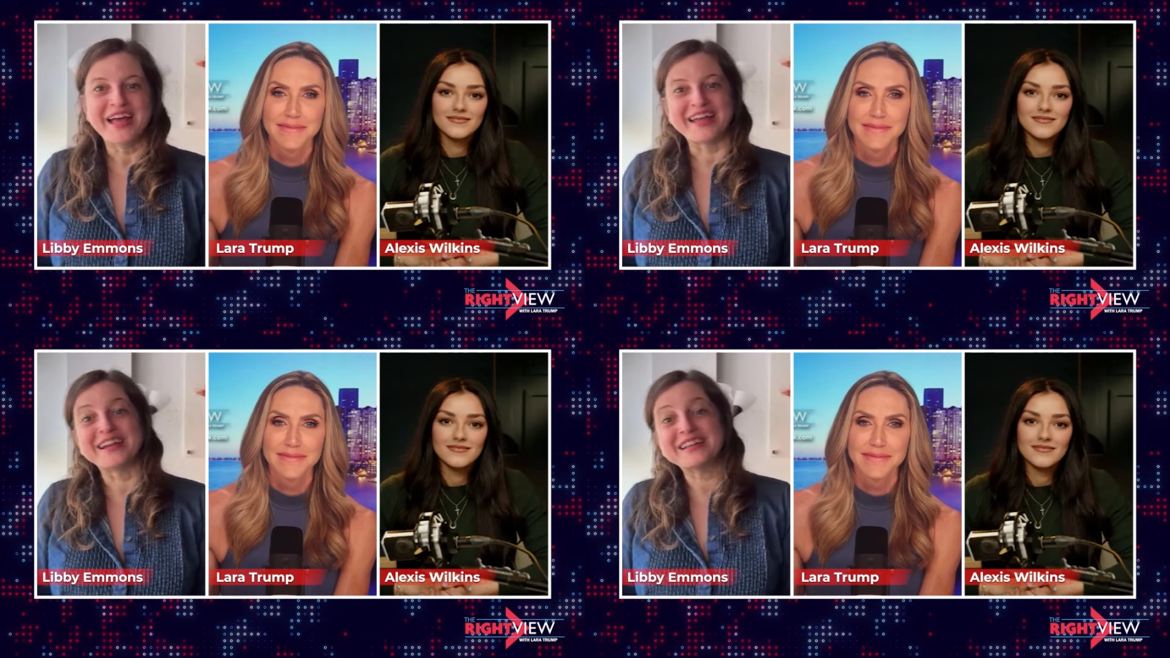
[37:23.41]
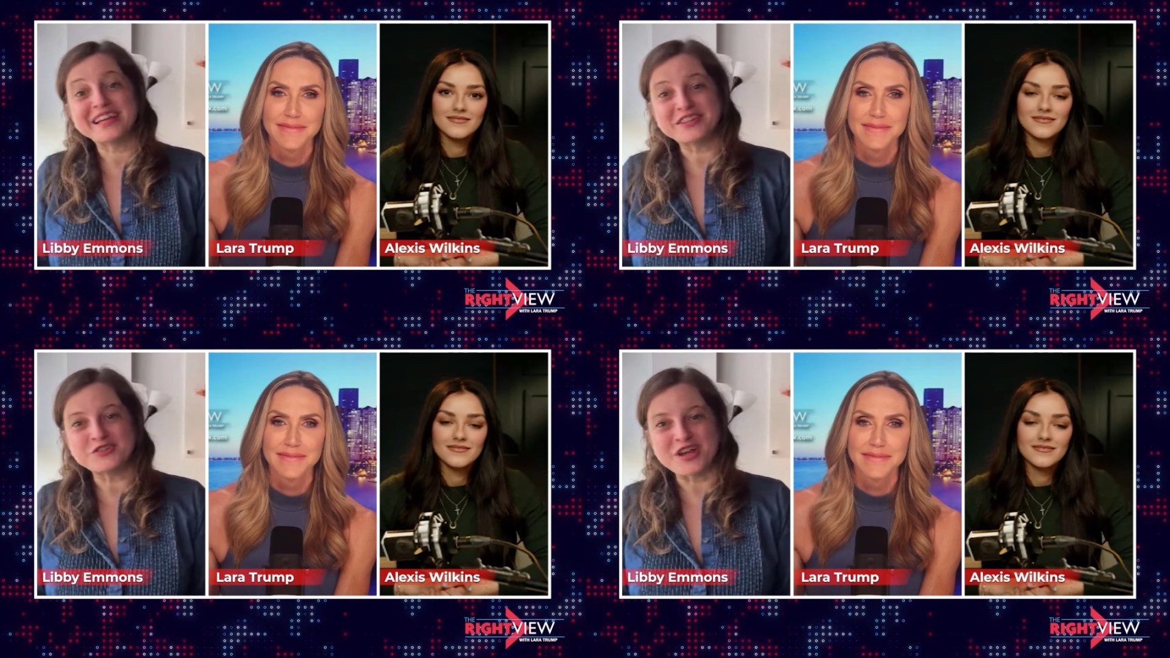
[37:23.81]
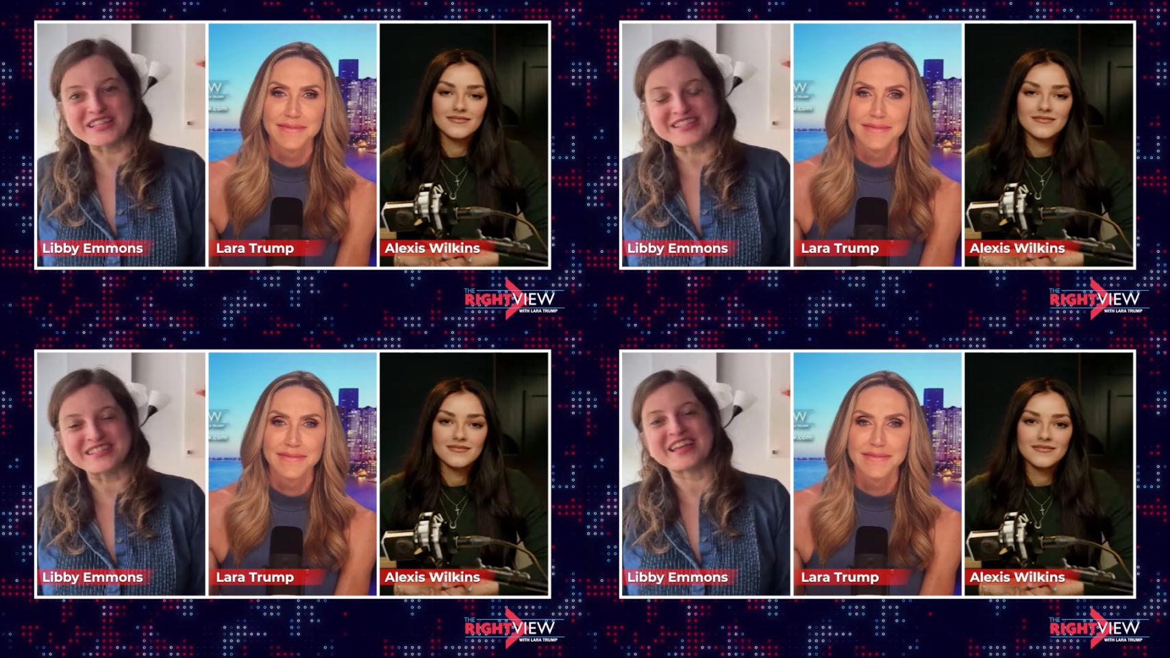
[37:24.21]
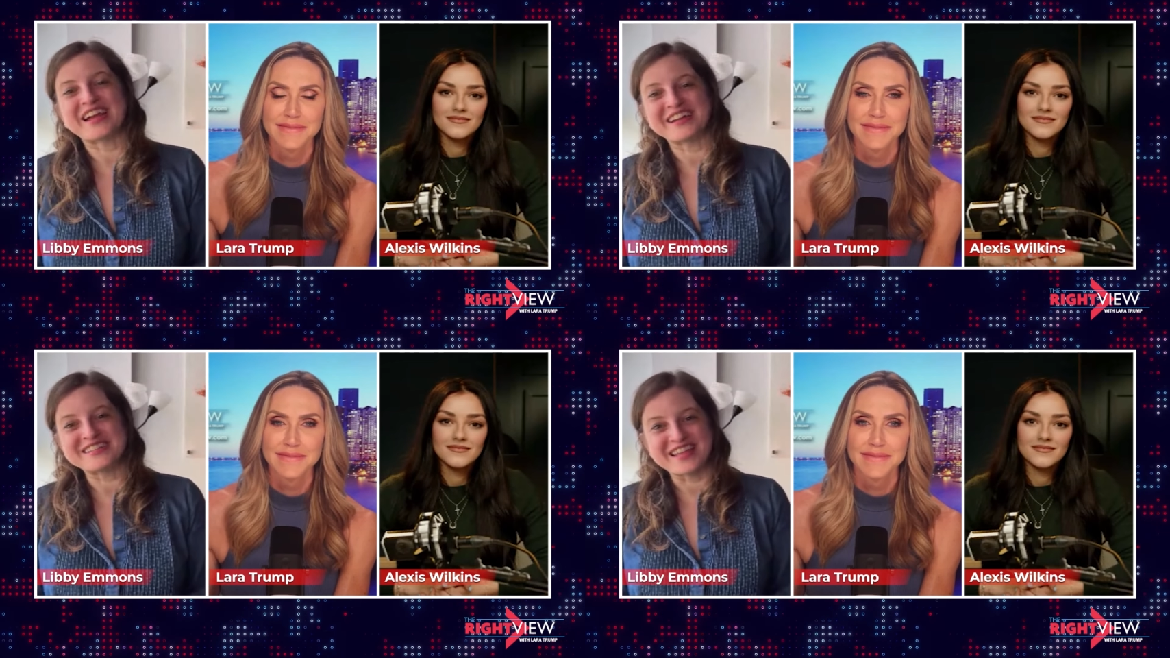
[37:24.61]
Speaker 1: And I like the dresses. I
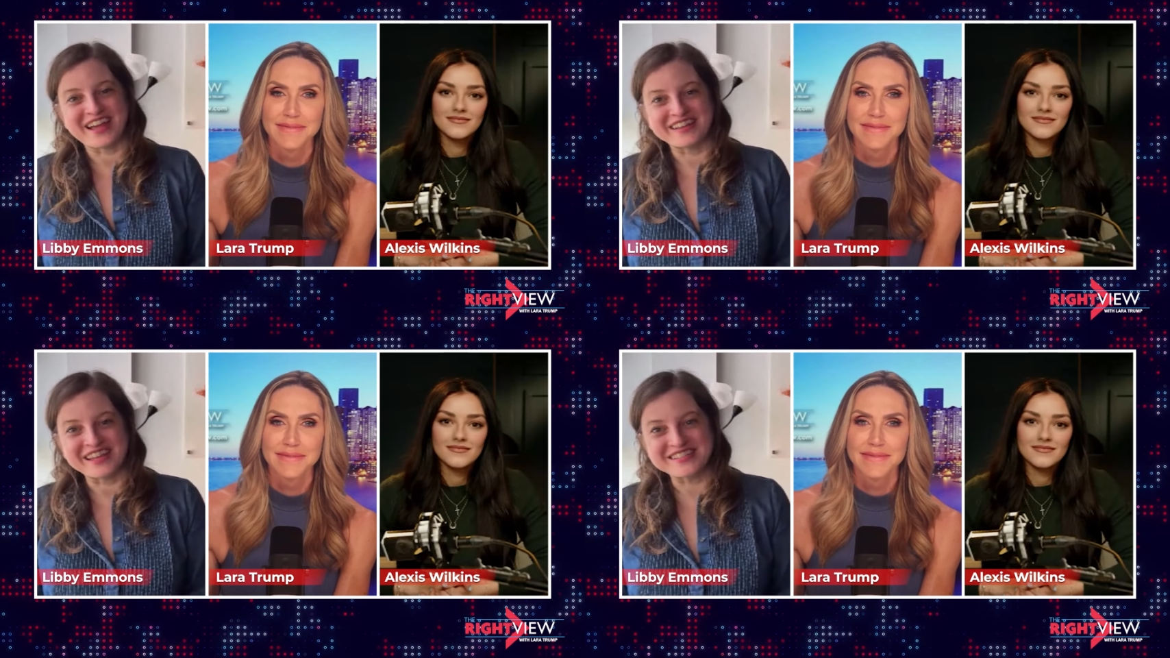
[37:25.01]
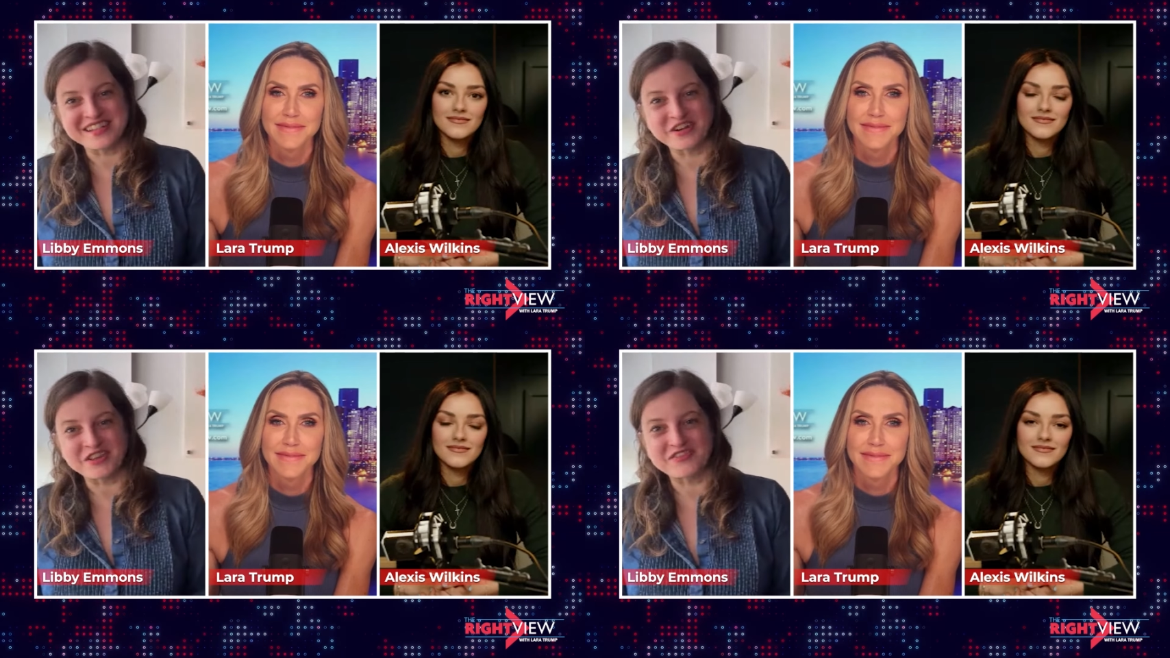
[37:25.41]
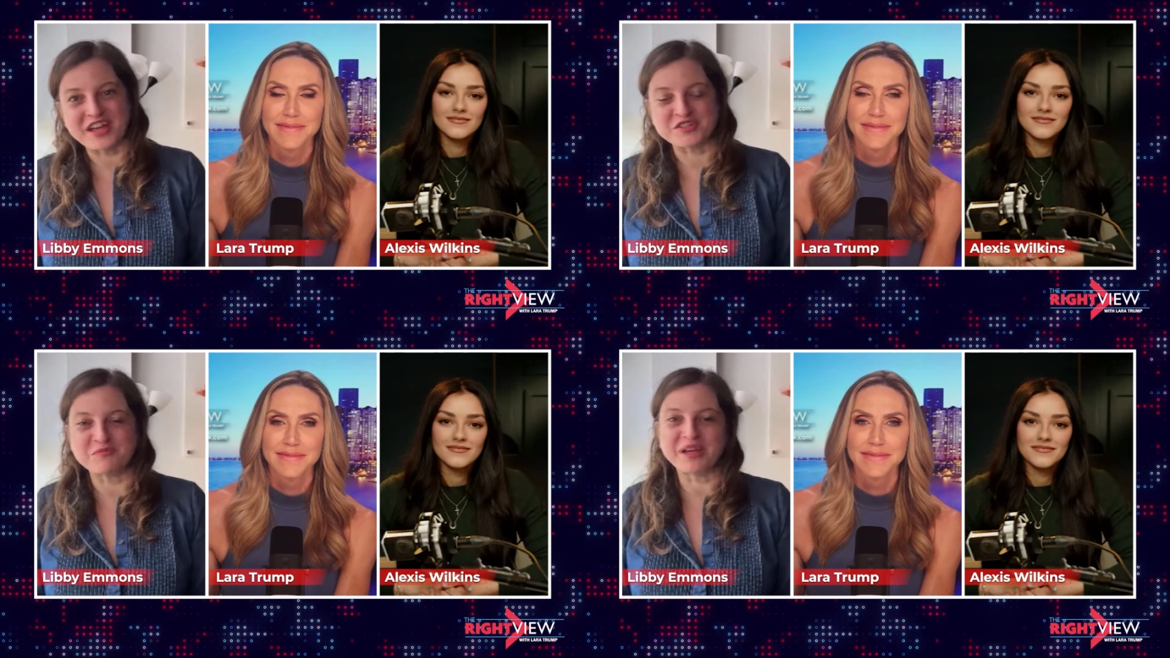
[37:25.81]
gotta say, I like seeing all the fashion.